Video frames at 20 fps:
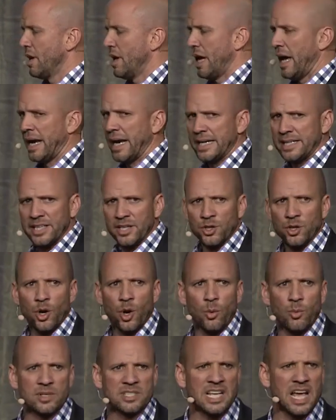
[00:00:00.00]
and I didn't know
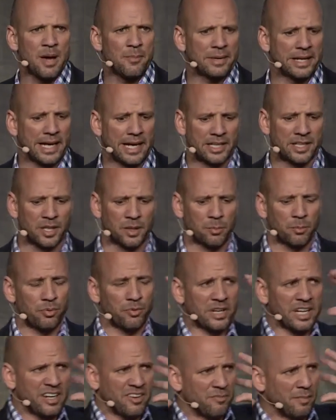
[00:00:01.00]
what was happening. I couldn't
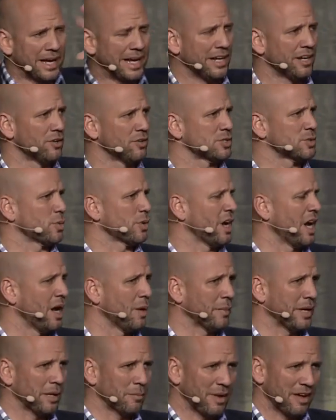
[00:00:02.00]
breathe. My ears were
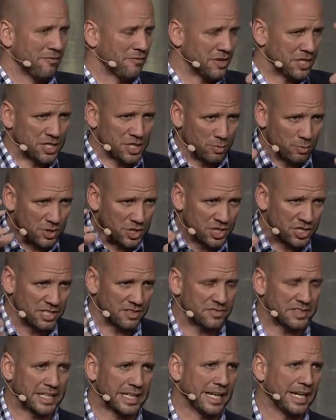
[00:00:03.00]
humming. My vision was
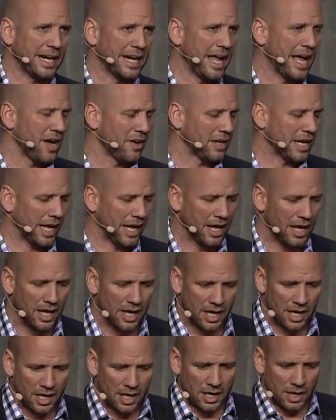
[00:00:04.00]
shifting in and out, and I
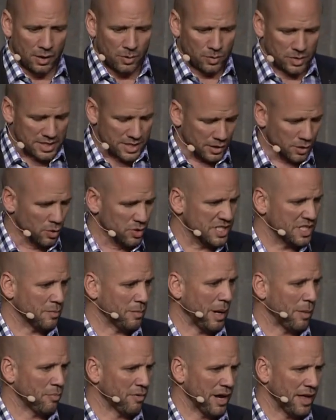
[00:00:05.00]
was losing
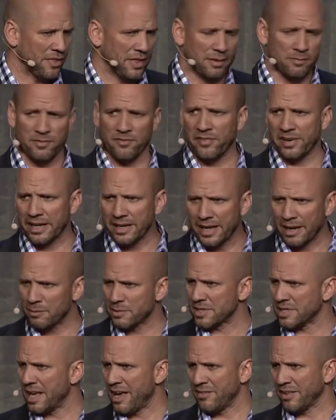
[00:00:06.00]
my breath. I think I
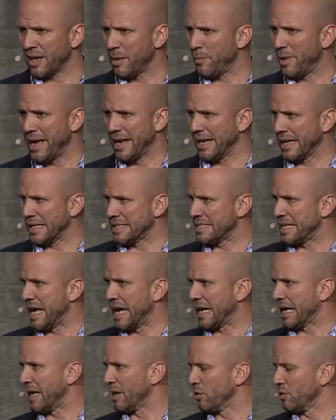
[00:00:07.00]
was having a panic
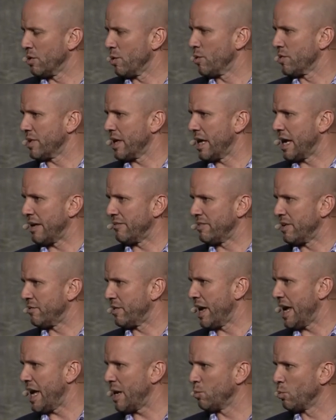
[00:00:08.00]
attack. I don't know what that. I've never
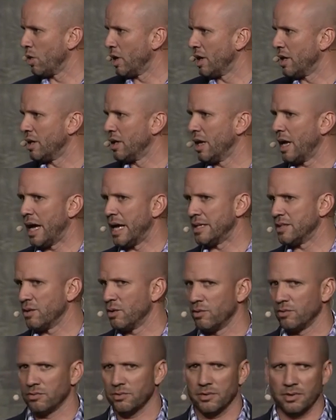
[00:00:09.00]
had one. I
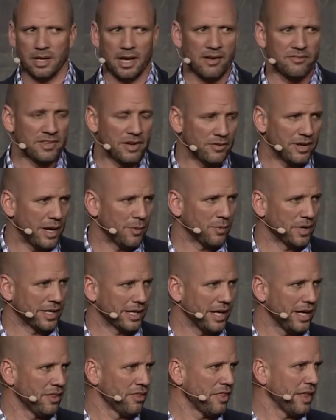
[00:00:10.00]
don't. I've never had one
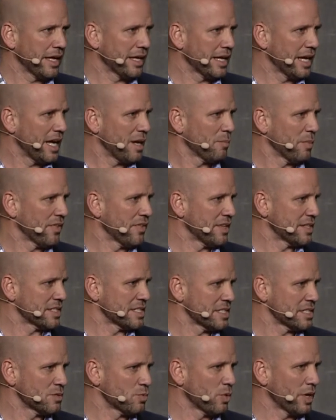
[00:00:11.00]
again, thank God. But this
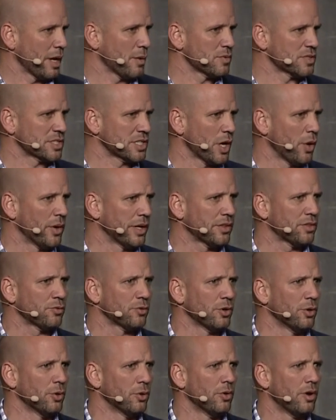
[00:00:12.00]
is what I was going
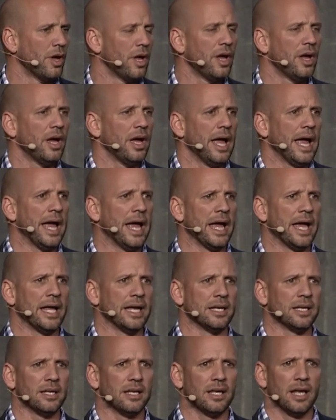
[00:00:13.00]
through,
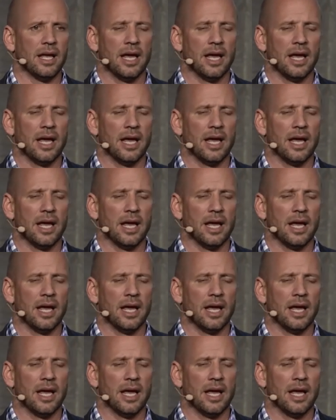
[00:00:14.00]
and